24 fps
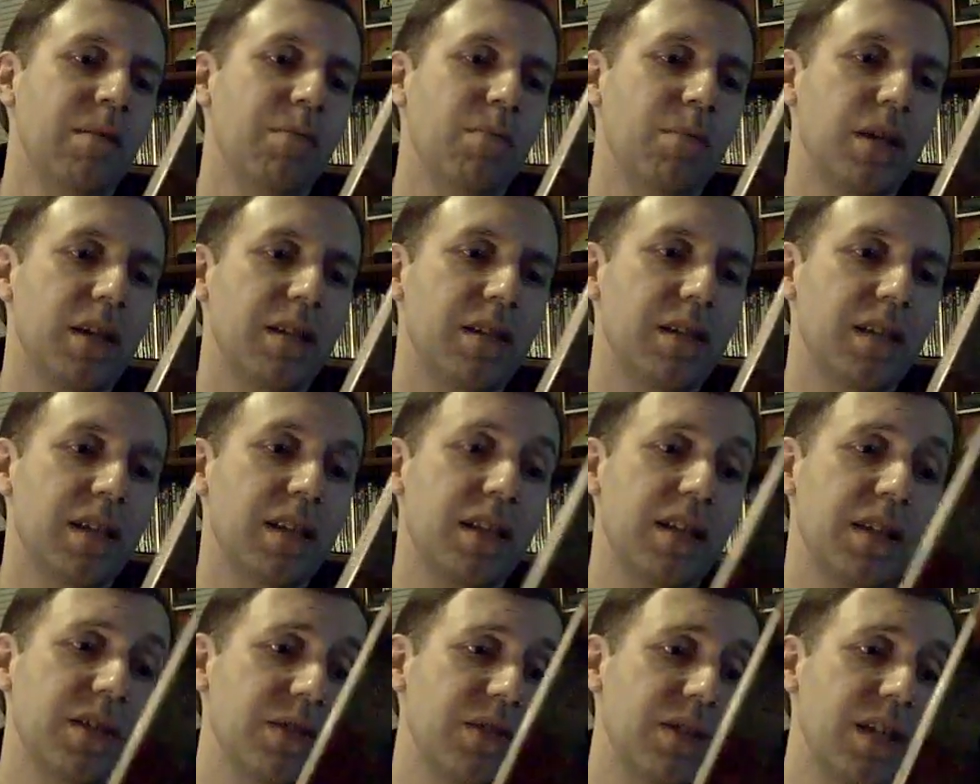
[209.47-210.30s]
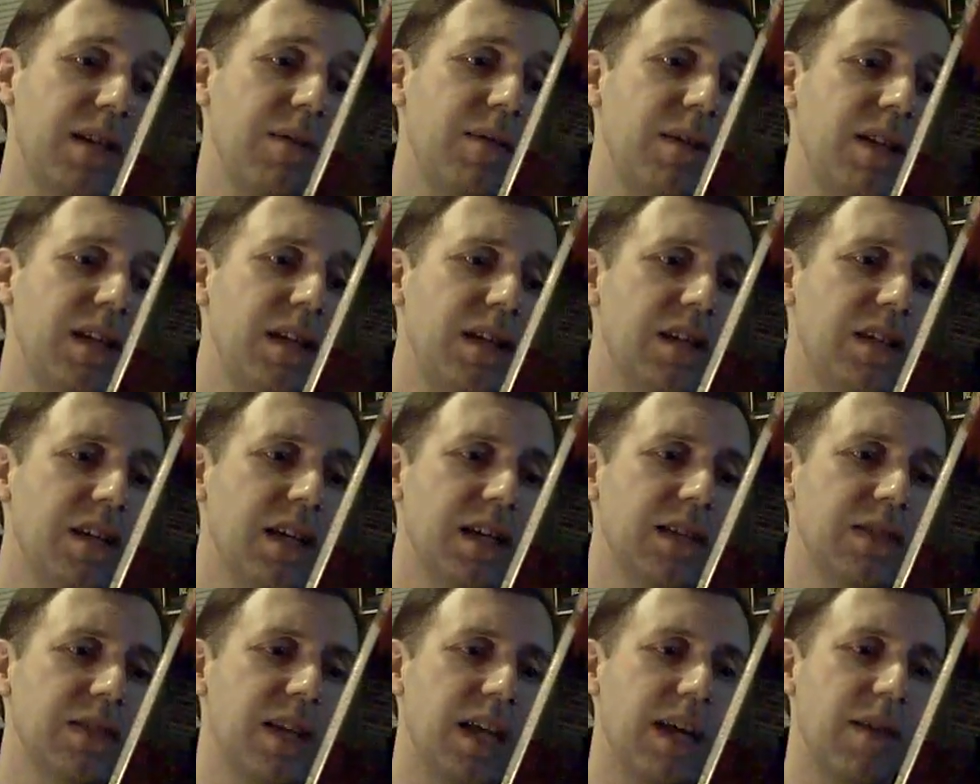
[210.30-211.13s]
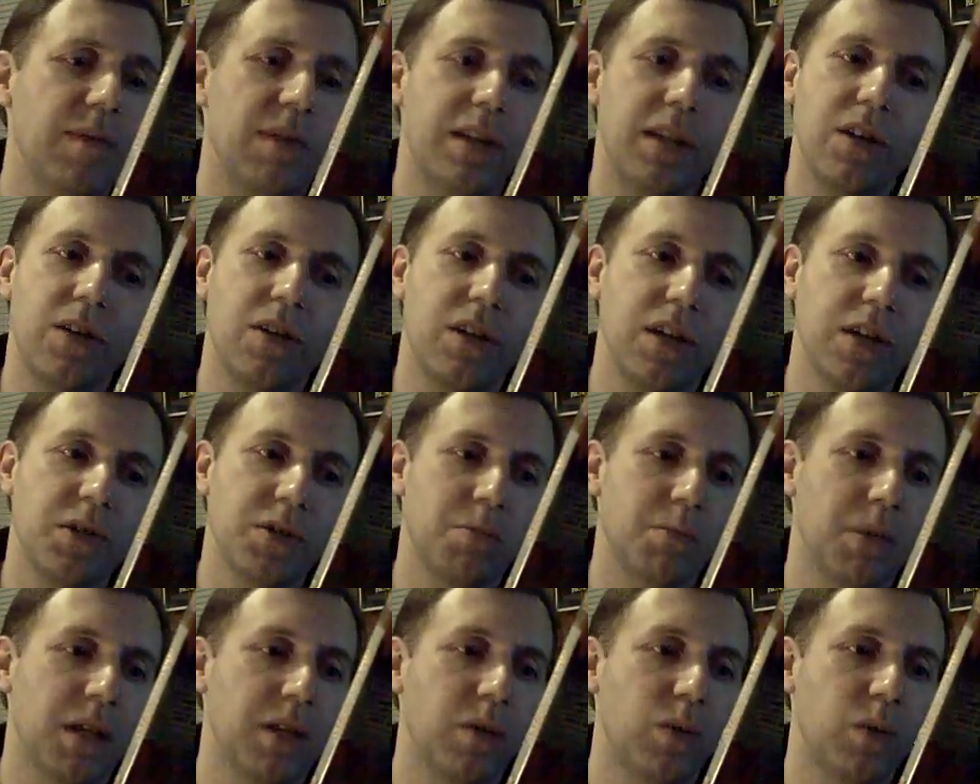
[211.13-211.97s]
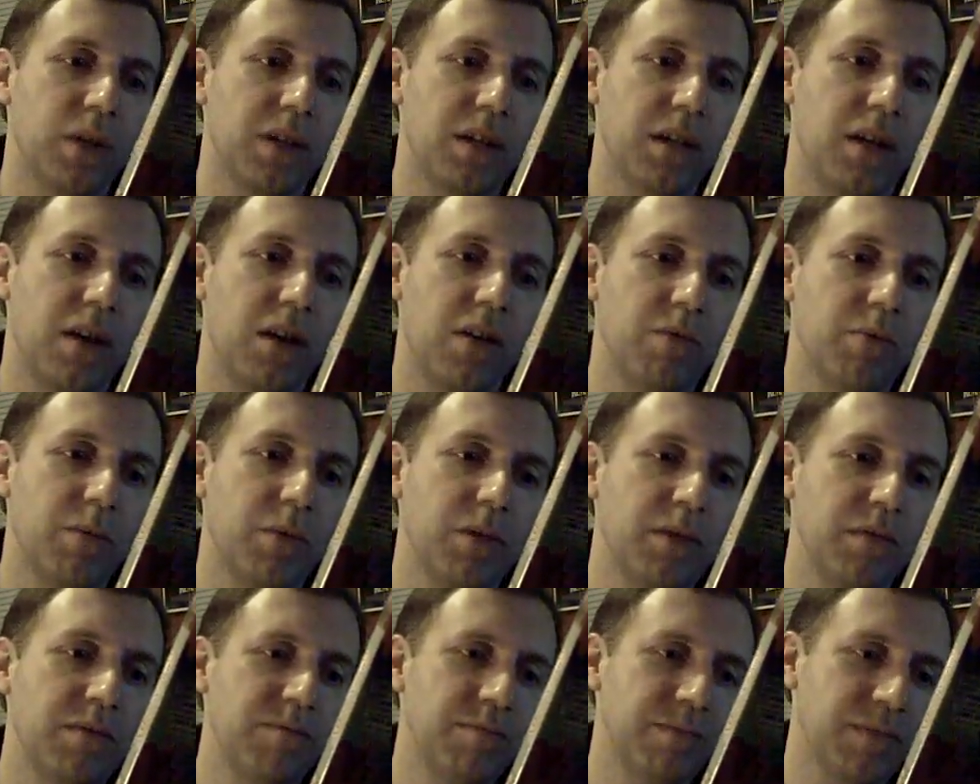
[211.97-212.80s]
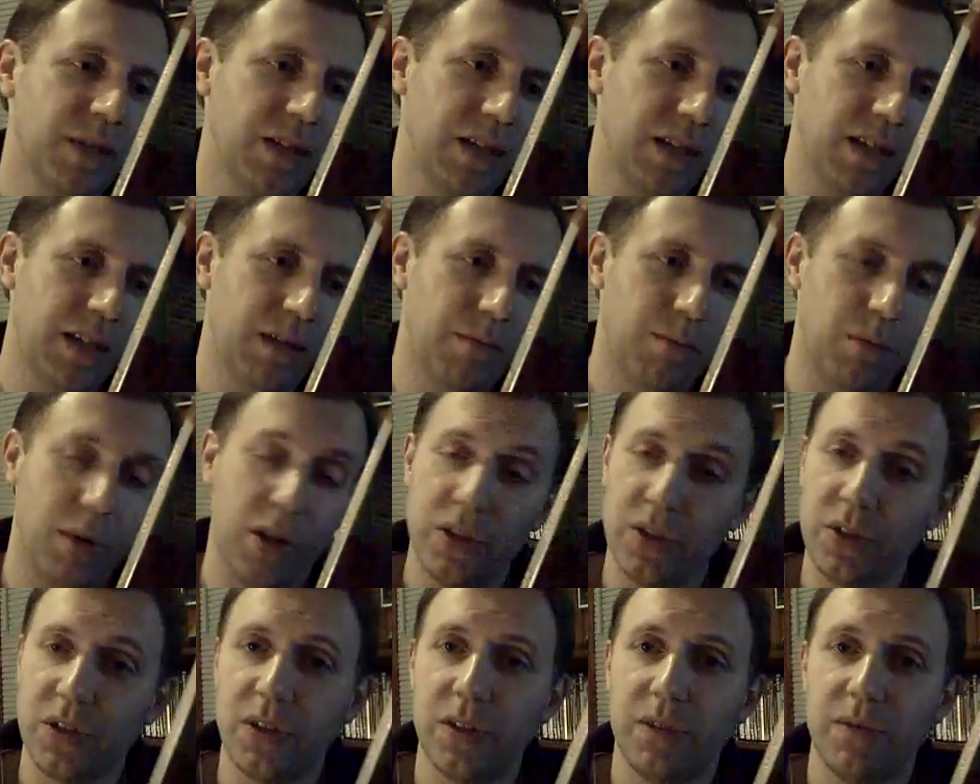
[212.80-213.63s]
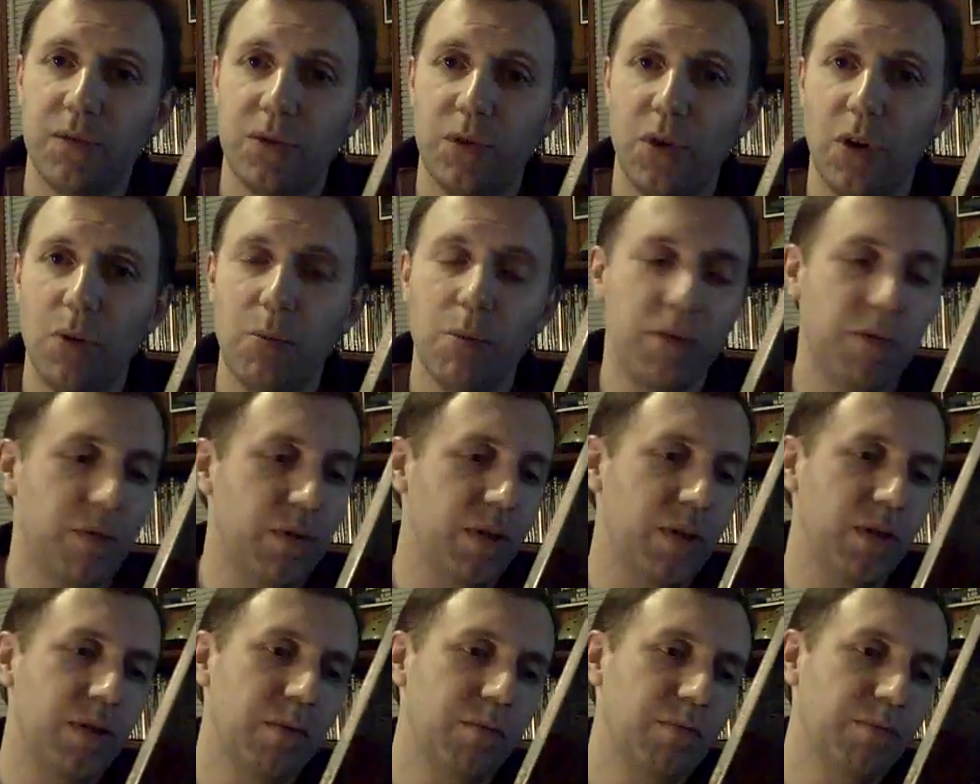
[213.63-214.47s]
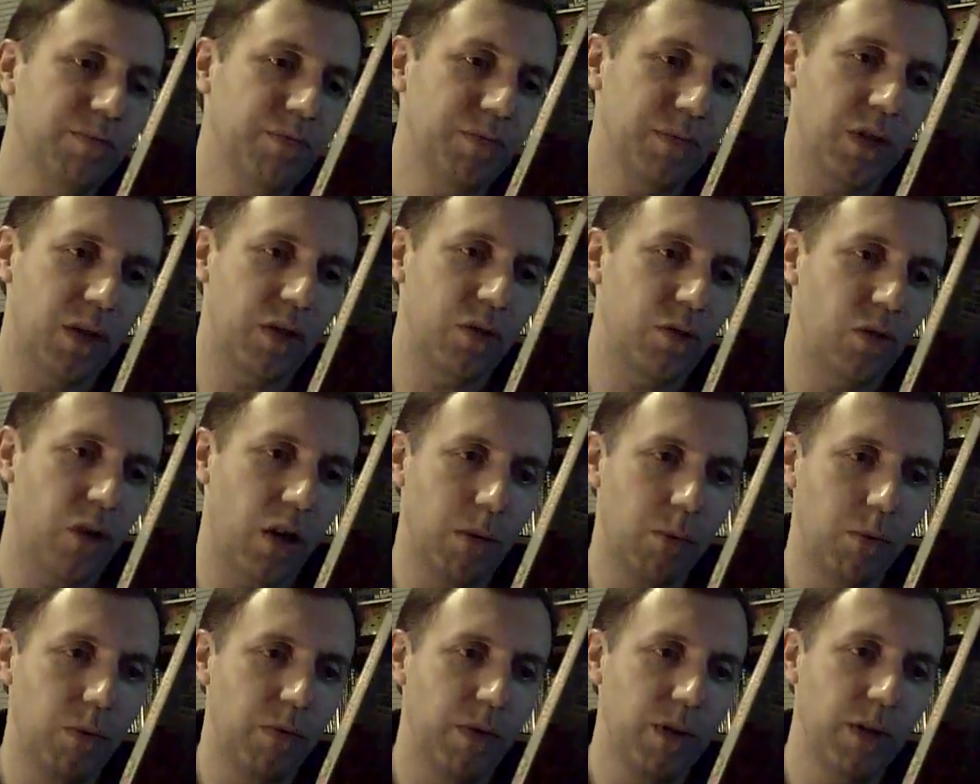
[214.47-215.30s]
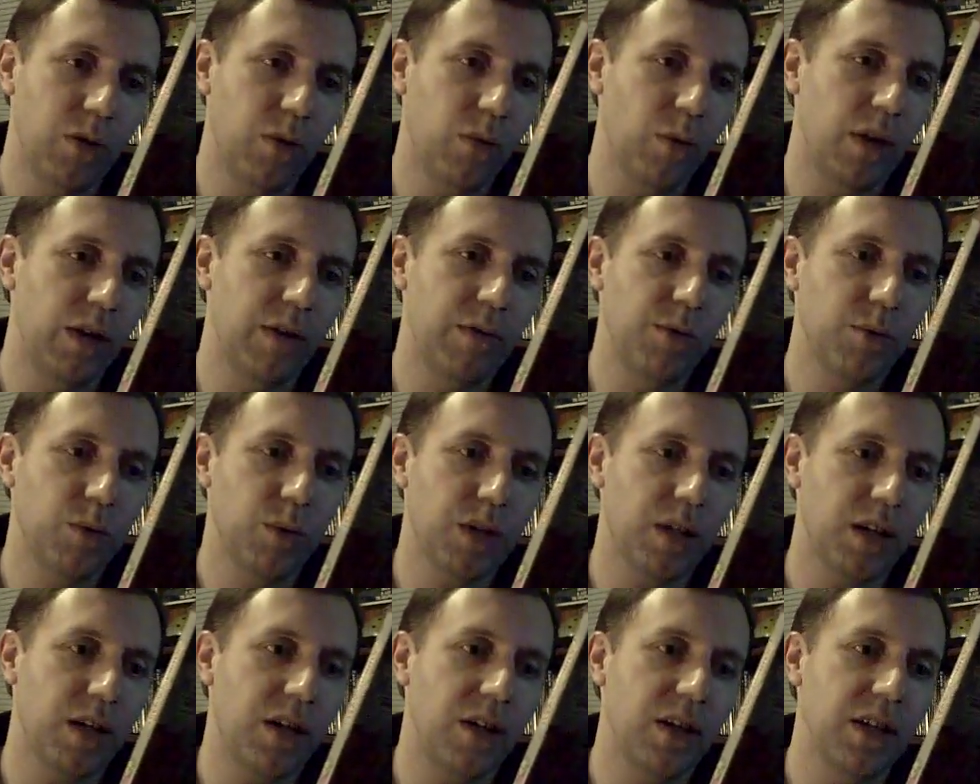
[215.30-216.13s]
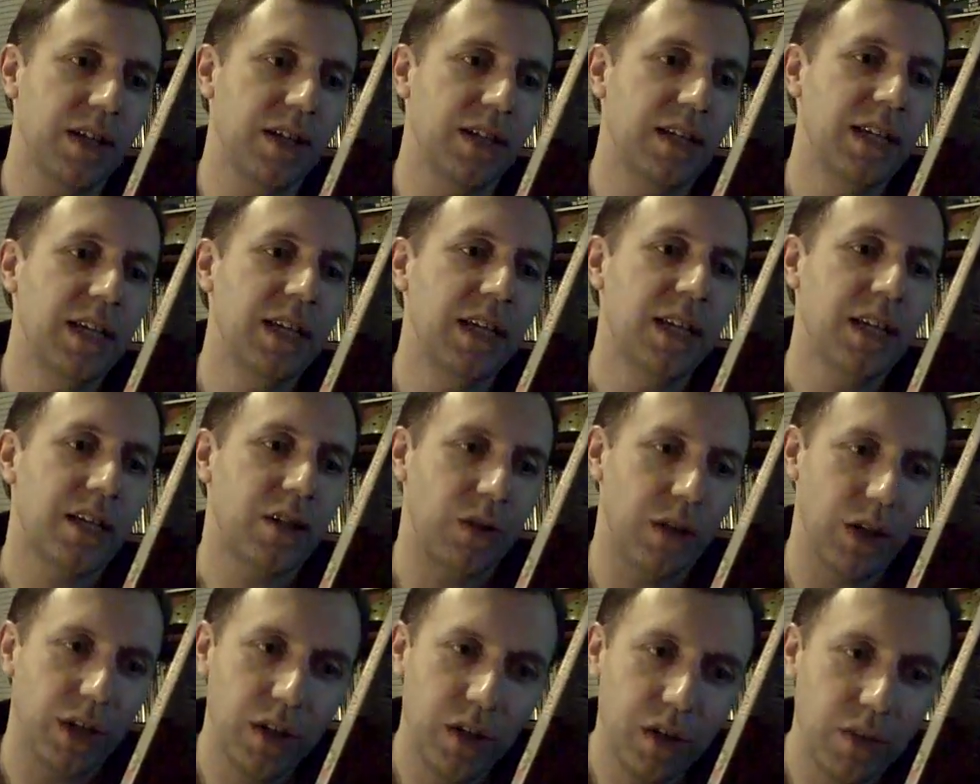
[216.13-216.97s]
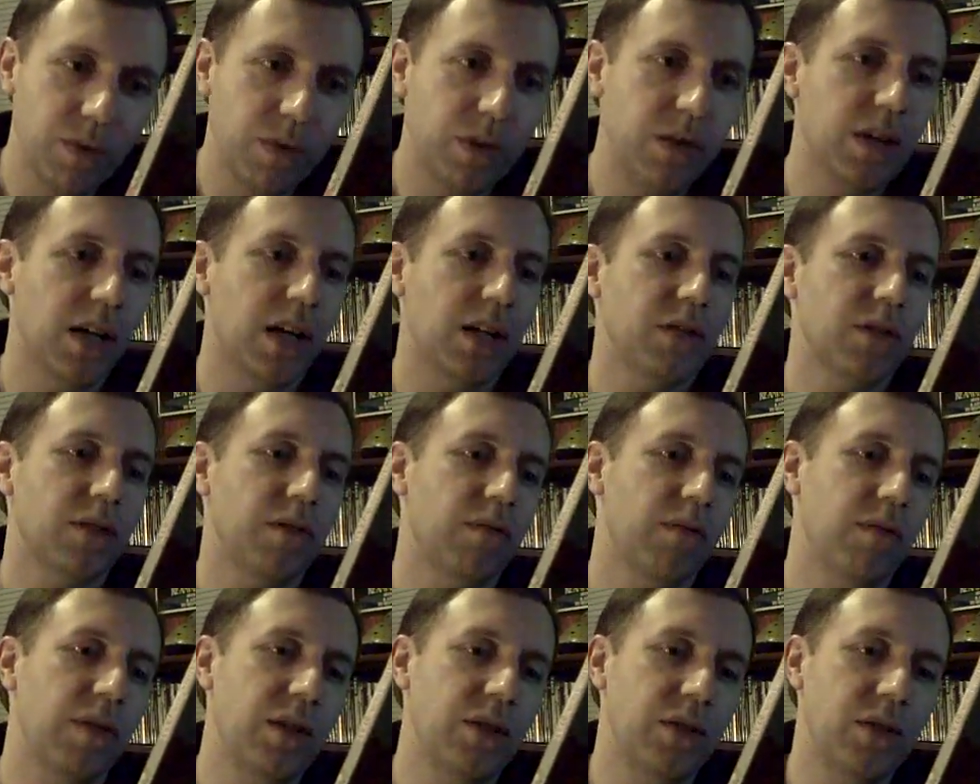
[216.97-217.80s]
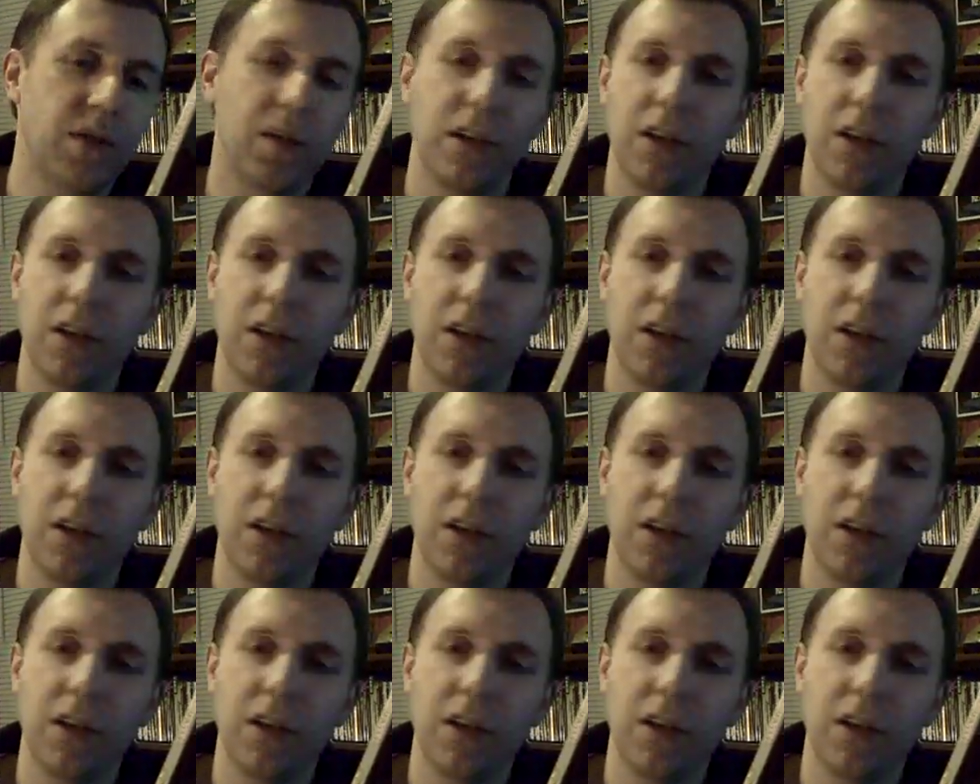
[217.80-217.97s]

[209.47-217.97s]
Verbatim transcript: But uh, this DVD does have an introduction by Lloyd Kaufman, president of Troma Film, or Tromaville, whatever you want to call it, creator of The Toxic Avenger.